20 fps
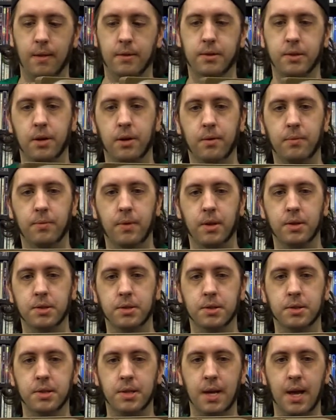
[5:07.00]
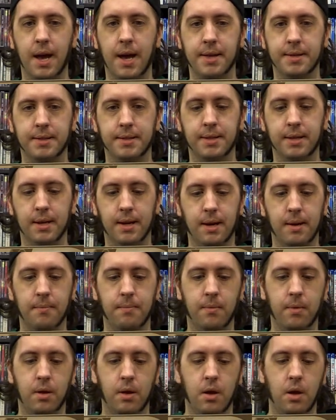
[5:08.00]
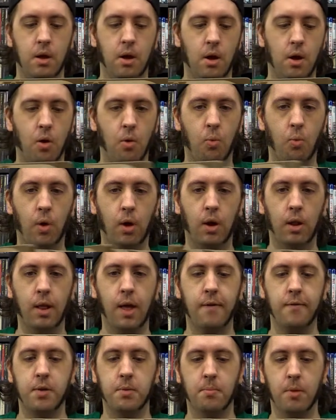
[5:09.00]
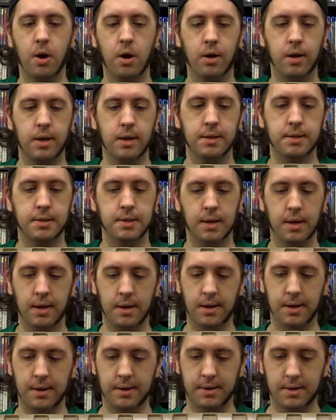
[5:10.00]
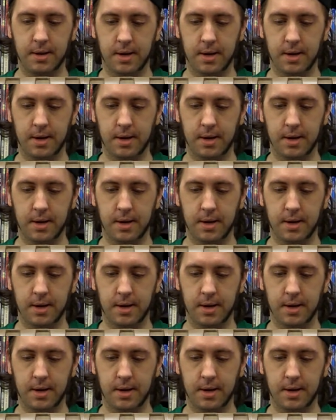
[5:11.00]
So as you can see, it has the 111 markings on it.